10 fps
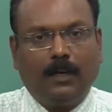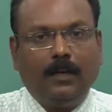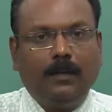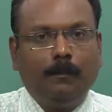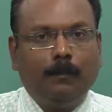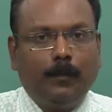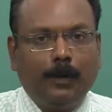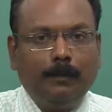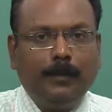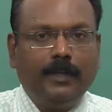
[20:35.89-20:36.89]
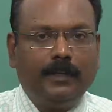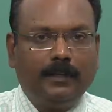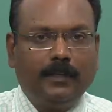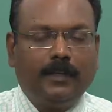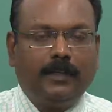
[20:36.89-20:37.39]
And mumbling
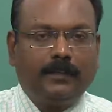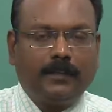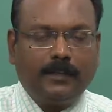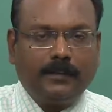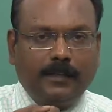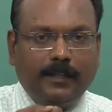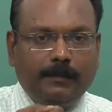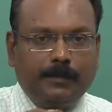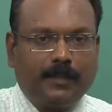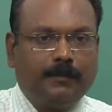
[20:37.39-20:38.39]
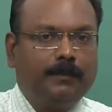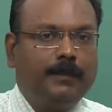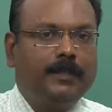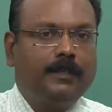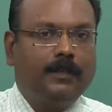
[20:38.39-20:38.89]
is like saying
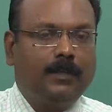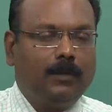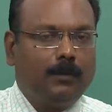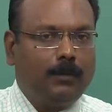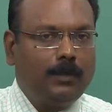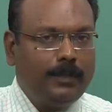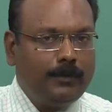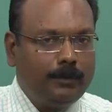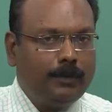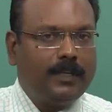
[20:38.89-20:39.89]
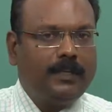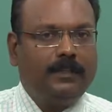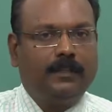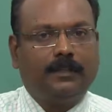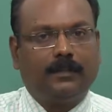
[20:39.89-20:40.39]
something only you can
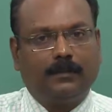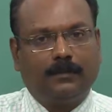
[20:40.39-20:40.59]
hear.